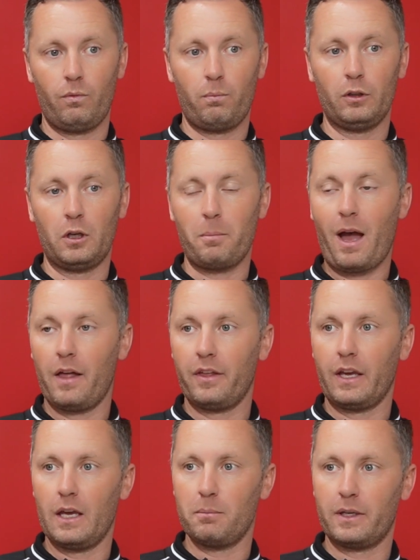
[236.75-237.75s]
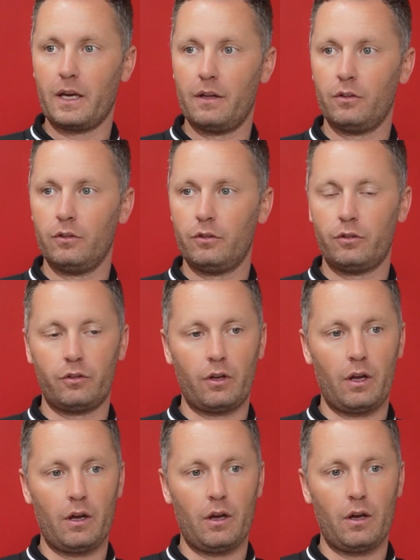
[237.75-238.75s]
pulling him out of the game against
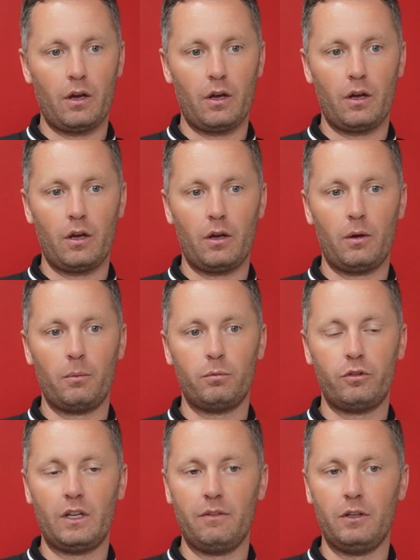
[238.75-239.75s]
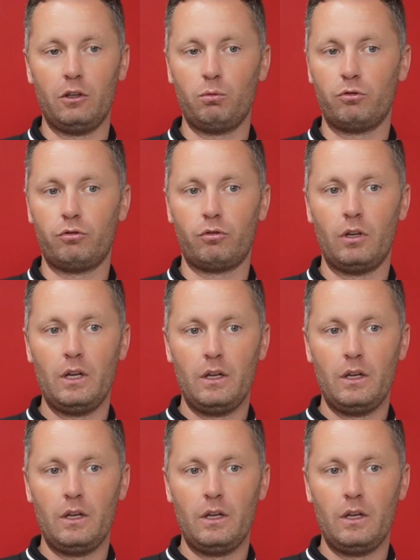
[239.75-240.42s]
uh, Stevenage was,